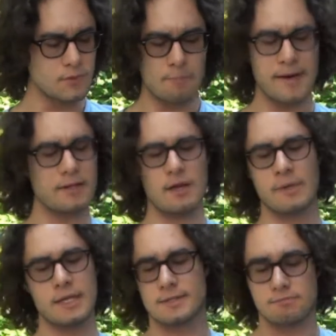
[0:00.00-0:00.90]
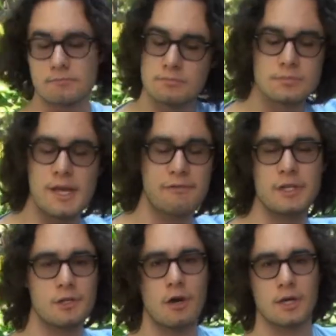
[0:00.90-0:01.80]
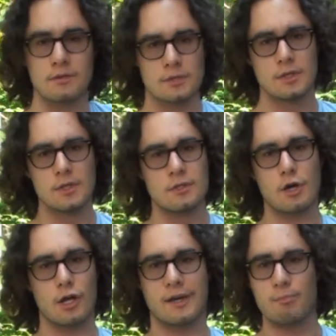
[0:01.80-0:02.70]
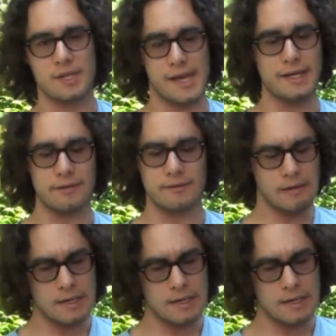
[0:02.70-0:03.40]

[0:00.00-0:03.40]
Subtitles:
but I mean, it's definitely not a complaint.